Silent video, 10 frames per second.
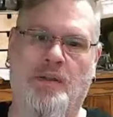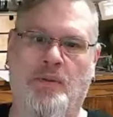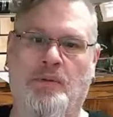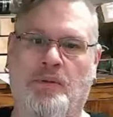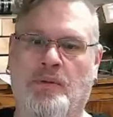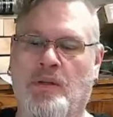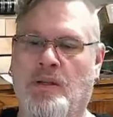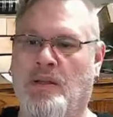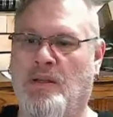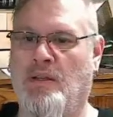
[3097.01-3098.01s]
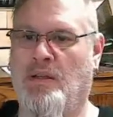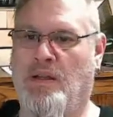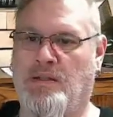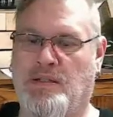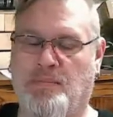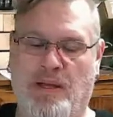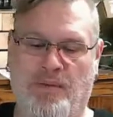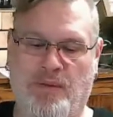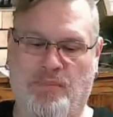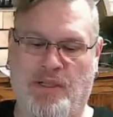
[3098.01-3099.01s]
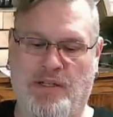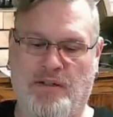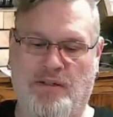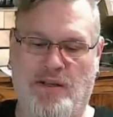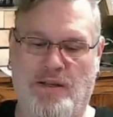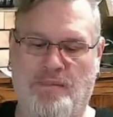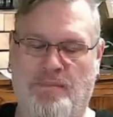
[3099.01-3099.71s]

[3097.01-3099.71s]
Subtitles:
Cthulhu, despite having played it a lot.